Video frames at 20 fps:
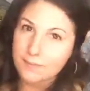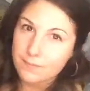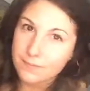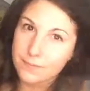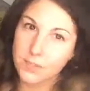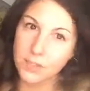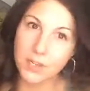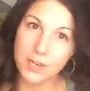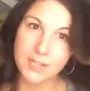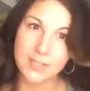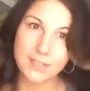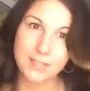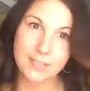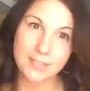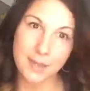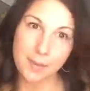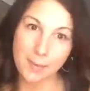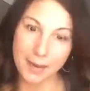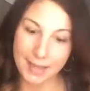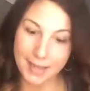You guys, is
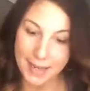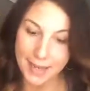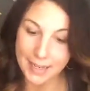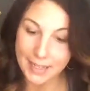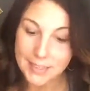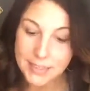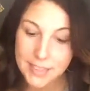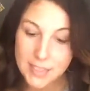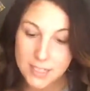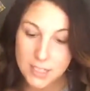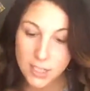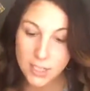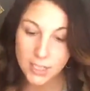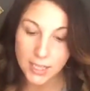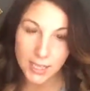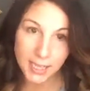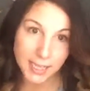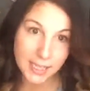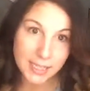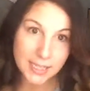anybody getting this? Are you
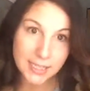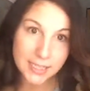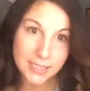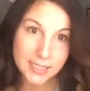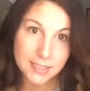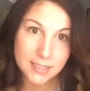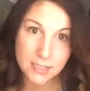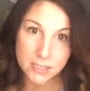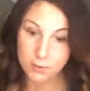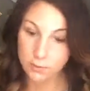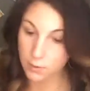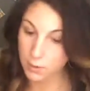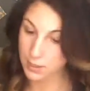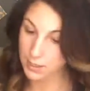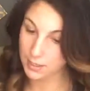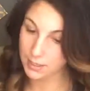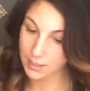liking this? Do you want